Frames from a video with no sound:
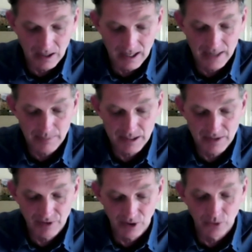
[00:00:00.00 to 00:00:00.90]
I had been
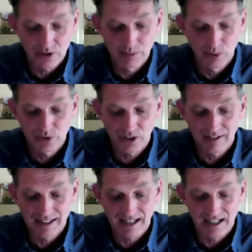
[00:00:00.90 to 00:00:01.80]
involved in more
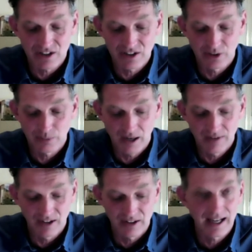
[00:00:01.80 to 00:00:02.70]
direct action as part
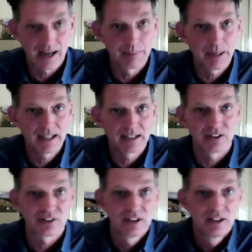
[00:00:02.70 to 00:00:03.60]
of other
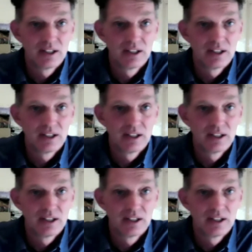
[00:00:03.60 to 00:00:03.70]
campaigns.